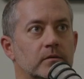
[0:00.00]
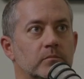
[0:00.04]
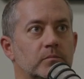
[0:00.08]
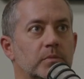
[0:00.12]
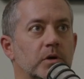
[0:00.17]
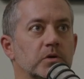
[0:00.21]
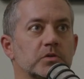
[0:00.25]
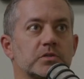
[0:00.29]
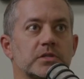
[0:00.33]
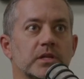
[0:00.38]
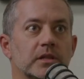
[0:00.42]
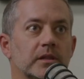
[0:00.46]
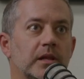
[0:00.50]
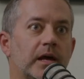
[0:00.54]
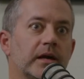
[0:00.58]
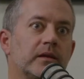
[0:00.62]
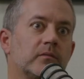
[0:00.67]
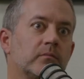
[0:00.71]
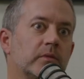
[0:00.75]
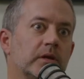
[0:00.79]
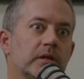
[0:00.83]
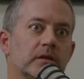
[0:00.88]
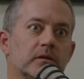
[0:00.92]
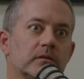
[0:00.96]
post
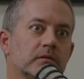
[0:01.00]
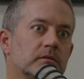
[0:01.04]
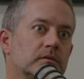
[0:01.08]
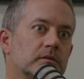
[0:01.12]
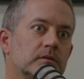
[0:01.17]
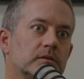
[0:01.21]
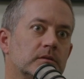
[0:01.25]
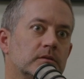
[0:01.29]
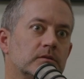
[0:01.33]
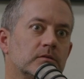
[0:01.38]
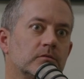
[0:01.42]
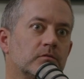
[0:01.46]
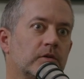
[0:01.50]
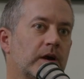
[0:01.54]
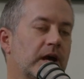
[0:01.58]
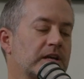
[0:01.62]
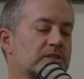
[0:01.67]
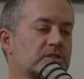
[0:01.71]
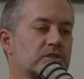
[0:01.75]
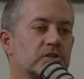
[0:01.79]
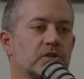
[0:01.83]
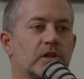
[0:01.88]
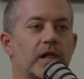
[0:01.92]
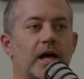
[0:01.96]
enlightenment,
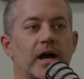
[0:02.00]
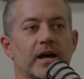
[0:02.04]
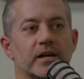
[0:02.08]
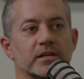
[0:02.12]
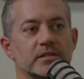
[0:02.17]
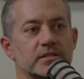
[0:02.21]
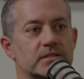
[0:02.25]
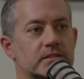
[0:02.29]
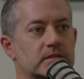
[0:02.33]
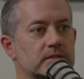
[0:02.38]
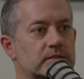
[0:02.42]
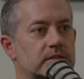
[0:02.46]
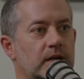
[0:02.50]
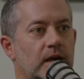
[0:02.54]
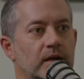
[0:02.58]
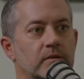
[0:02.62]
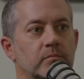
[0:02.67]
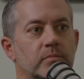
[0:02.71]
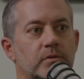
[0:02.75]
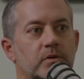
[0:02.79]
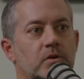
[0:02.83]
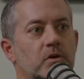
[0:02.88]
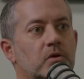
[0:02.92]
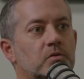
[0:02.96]
rationalized
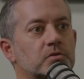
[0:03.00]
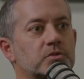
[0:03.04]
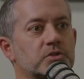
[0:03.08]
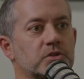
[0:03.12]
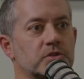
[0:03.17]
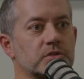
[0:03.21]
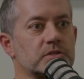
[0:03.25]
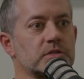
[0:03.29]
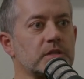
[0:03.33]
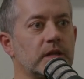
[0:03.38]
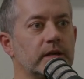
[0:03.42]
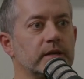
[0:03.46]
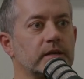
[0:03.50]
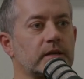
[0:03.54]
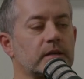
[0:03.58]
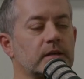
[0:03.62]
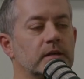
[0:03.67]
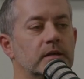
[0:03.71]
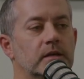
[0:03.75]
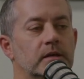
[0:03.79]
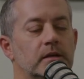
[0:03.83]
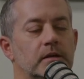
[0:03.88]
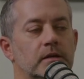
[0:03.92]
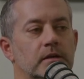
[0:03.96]
type cultures like
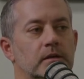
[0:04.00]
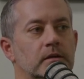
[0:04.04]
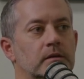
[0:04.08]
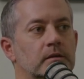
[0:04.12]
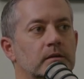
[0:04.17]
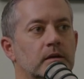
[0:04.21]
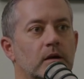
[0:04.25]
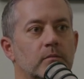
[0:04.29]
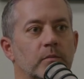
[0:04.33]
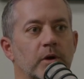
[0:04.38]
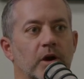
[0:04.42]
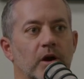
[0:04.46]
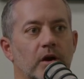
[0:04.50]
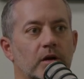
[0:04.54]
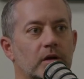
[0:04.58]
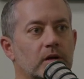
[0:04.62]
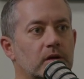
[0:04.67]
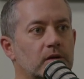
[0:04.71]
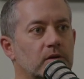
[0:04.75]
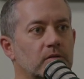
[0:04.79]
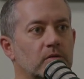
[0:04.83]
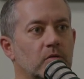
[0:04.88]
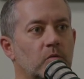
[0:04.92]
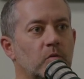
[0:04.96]
America
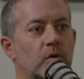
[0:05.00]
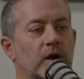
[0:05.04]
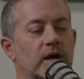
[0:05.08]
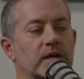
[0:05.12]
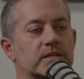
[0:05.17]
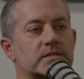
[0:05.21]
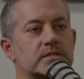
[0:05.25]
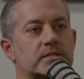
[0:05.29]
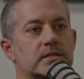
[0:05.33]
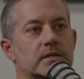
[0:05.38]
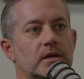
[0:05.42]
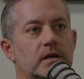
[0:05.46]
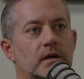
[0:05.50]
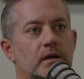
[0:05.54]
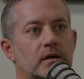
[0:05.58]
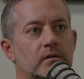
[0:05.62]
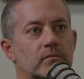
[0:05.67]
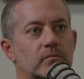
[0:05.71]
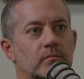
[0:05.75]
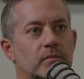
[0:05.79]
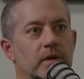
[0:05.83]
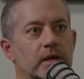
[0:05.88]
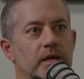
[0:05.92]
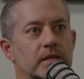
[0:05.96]
or the mm-hmm. West,
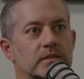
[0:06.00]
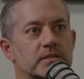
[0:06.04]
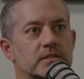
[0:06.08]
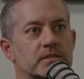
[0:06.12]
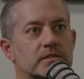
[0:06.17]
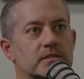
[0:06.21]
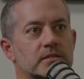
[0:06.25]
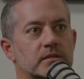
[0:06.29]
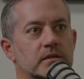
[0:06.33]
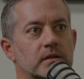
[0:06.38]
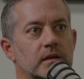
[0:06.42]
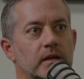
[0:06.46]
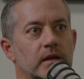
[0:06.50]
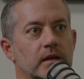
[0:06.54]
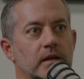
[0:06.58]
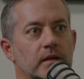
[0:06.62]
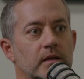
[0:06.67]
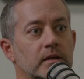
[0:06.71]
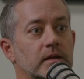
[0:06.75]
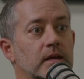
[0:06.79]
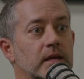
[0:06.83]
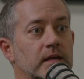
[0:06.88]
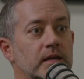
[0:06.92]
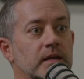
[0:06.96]
um, it's it
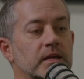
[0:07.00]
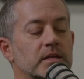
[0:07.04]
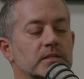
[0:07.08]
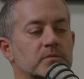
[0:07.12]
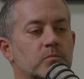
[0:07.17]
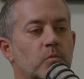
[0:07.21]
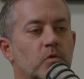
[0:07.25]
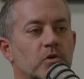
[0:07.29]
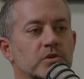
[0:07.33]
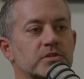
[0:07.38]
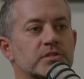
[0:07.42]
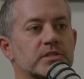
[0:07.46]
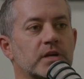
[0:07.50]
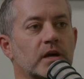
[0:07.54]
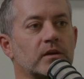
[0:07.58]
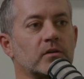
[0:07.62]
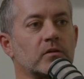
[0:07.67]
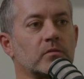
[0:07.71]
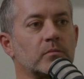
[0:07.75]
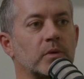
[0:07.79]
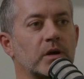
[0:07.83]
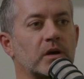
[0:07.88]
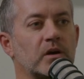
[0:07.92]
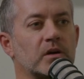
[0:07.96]
it is more
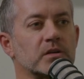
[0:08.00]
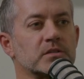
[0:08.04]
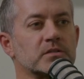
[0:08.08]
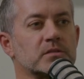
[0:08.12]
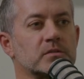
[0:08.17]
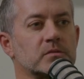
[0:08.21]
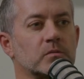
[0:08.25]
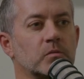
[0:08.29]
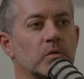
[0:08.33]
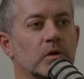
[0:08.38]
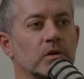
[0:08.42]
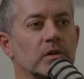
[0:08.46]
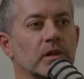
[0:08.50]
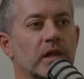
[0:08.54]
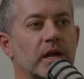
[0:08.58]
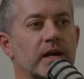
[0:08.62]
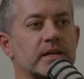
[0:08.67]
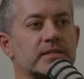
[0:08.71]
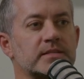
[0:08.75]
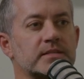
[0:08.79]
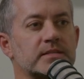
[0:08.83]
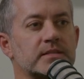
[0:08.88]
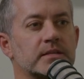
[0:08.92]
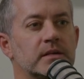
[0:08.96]
subtle because we're
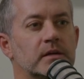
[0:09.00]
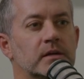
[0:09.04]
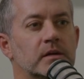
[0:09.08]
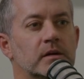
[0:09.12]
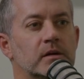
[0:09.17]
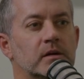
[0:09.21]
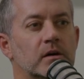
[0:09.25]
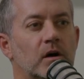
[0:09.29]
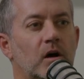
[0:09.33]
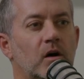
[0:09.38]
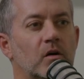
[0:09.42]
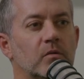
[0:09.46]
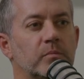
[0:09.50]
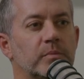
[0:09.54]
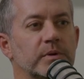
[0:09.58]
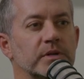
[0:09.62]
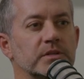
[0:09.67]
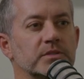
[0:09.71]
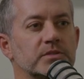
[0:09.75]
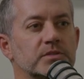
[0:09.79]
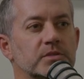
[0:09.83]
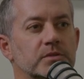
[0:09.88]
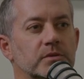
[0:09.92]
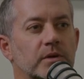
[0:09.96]
less
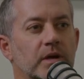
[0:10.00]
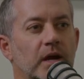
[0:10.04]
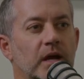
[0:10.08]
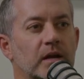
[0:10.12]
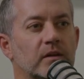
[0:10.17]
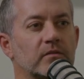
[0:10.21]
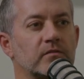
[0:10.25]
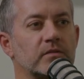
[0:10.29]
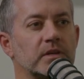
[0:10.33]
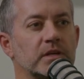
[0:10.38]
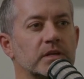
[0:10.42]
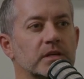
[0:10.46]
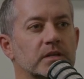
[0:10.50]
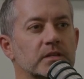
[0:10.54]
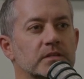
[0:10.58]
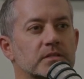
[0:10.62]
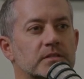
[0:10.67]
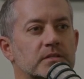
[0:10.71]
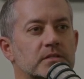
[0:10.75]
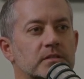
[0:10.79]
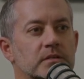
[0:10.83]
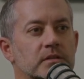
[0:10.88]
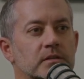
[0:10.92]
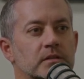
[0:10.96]
open to kind of
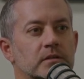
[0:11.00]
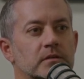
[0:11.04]
these